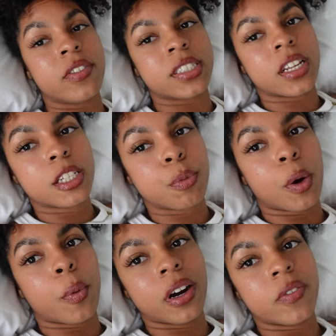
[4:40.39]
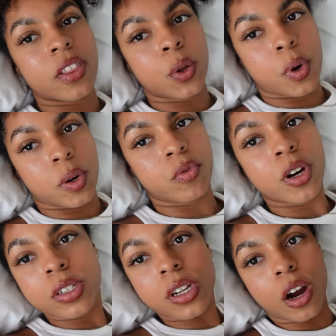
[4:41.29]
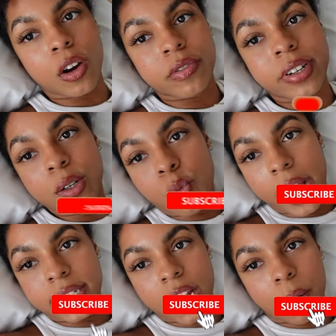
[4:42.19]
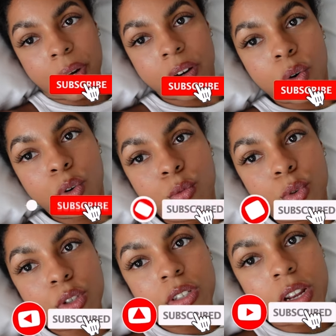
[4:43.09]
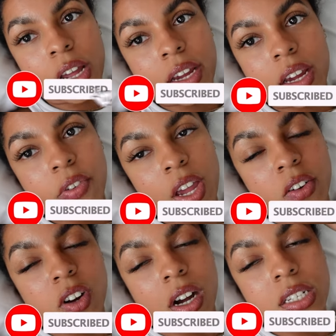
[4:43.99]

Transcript: That's something to be aware of, that the roads are really windy up here in Cornwall. So like if you have car